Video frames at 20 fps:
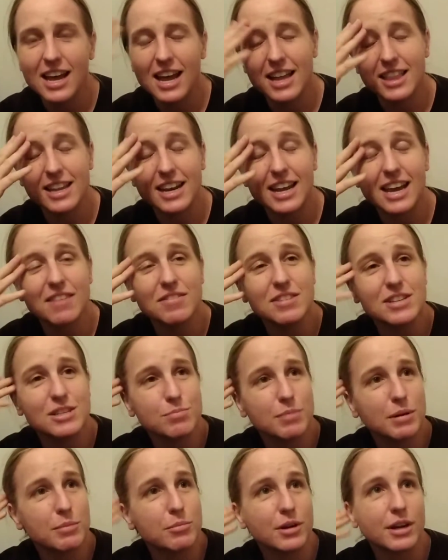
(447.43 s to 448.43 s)
And then I have this
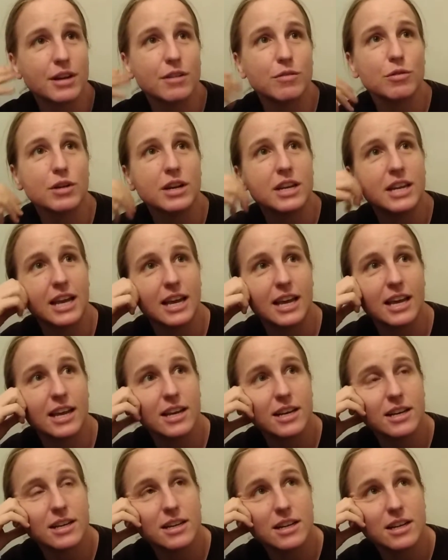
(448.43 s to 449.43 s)
memory of one day,
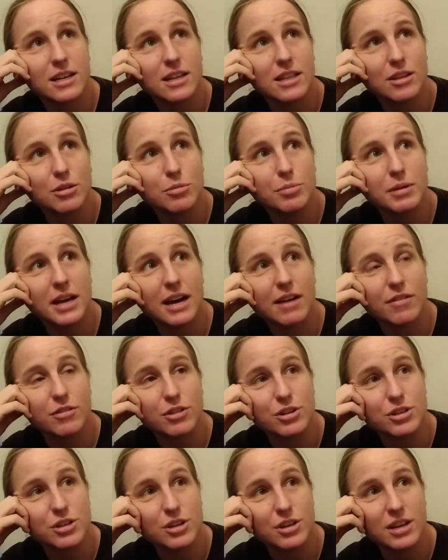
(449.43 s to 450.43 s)
a little bit
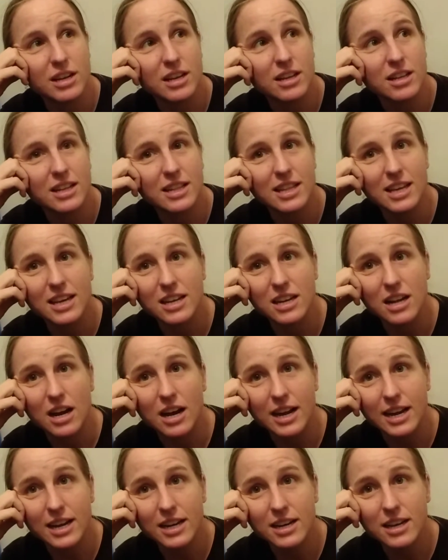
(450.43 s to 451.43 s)
after turning, I think
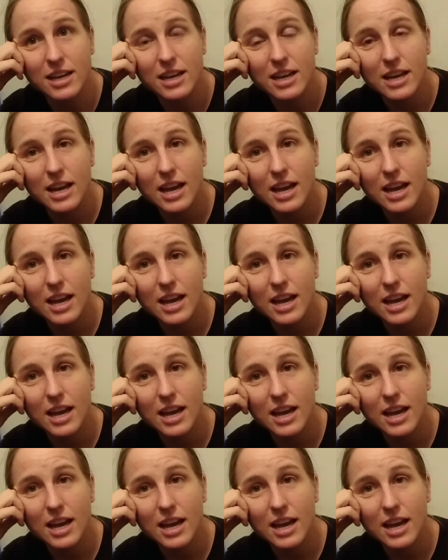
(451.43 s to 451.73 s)
9,